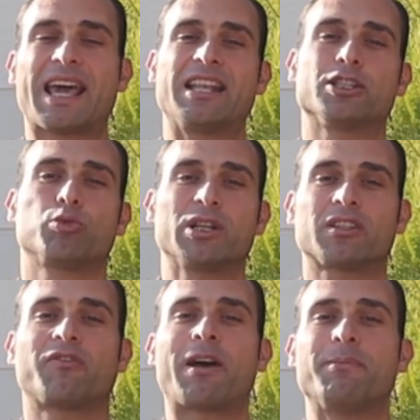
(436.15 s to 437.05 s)
and
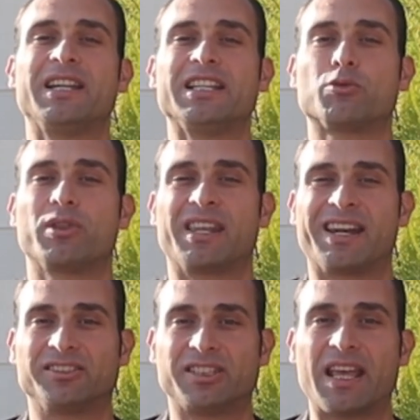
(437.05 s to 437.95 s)
Swiss families within
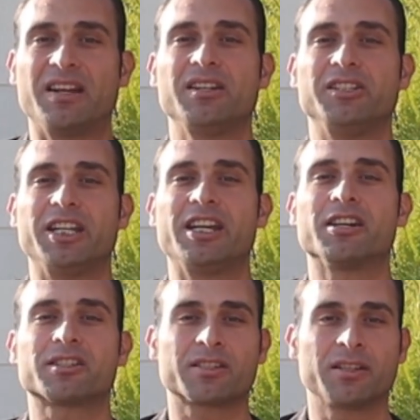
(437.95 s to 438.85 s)
a 10
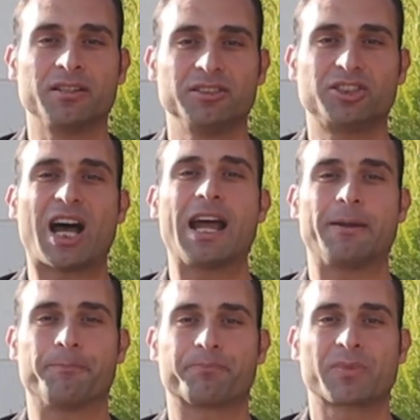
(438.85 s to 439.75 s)
years time.